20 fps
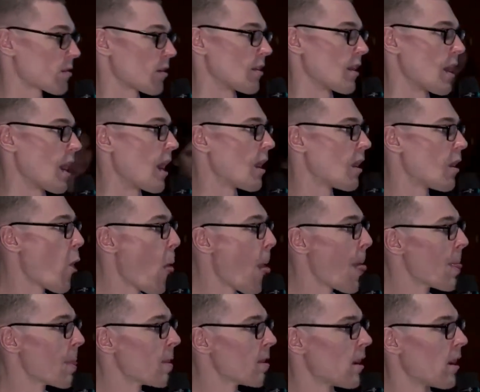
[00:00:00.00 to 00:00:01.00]
on that.
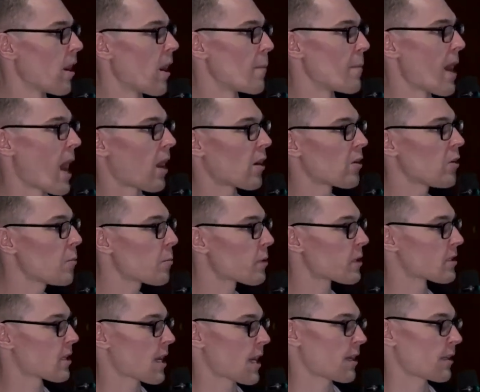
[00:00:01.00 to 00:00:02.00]
How do you
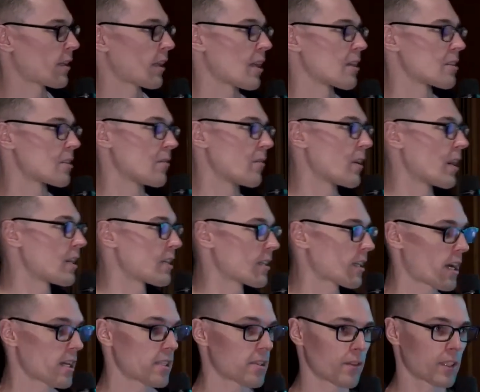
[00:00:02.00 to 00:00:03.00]
protect against various
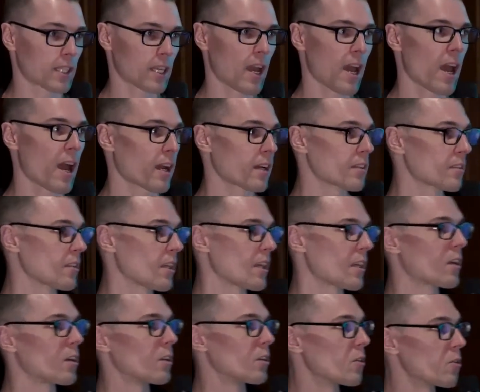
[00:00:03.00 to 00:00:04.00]
kinds of attacks like
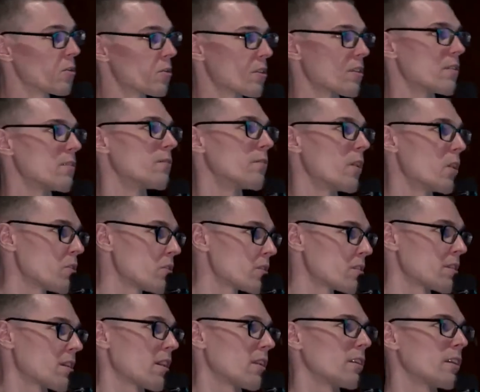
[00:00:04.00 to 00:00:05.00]
collusion, vote
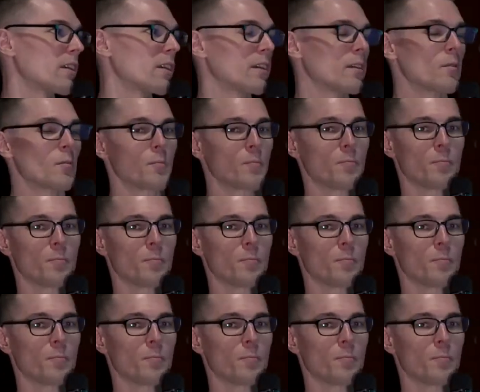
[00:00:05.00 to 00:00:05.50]
selling,